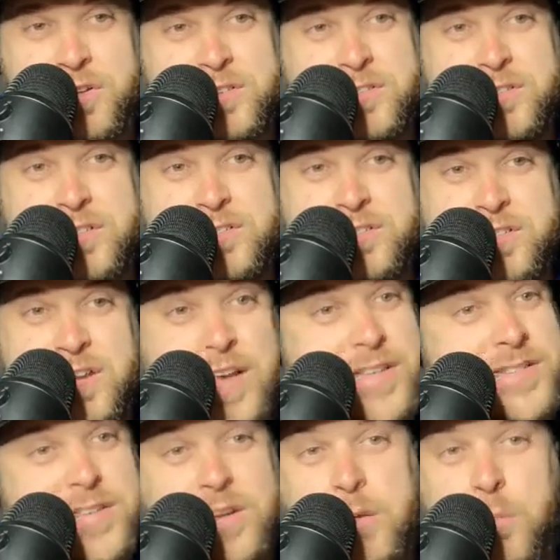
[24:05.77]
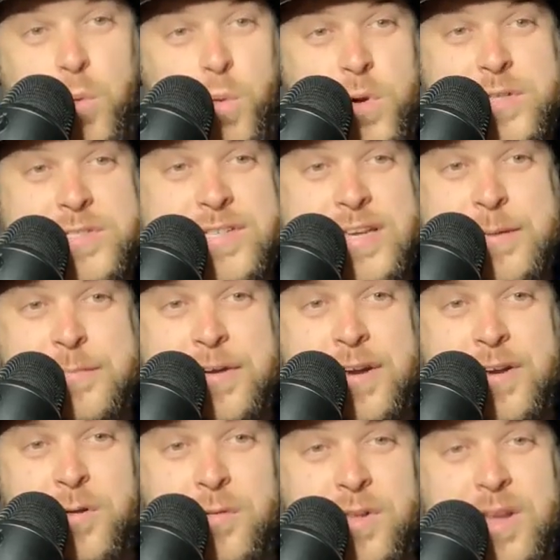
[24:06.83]
the season as the number 1 team, and I
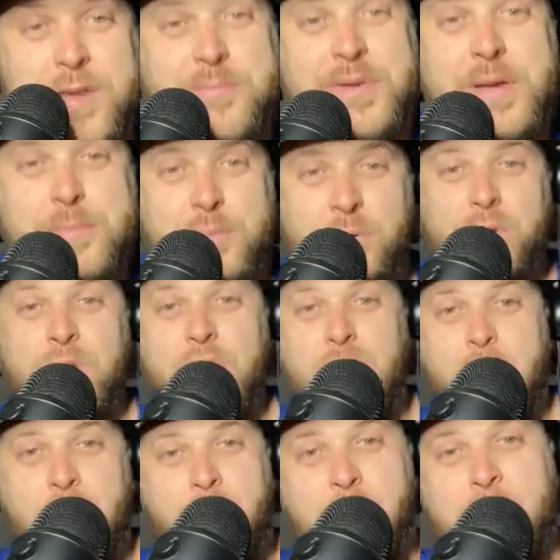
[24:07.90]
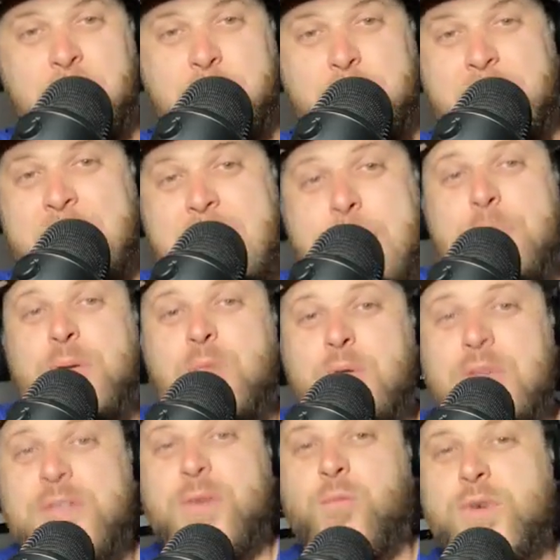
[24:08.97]
know a lot of people aren't going to be happy
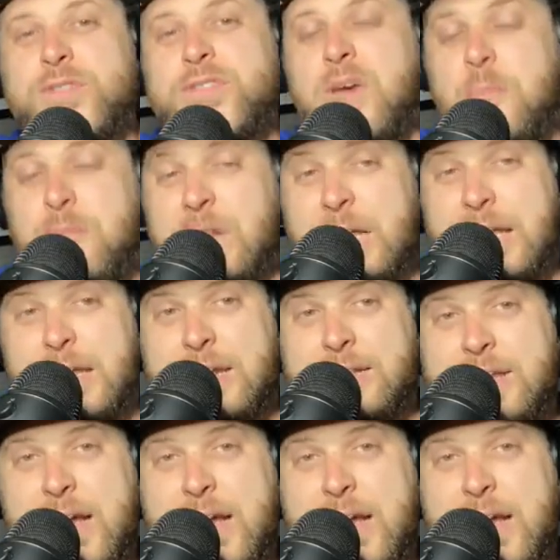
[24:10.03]
with it. What's up, Glenn?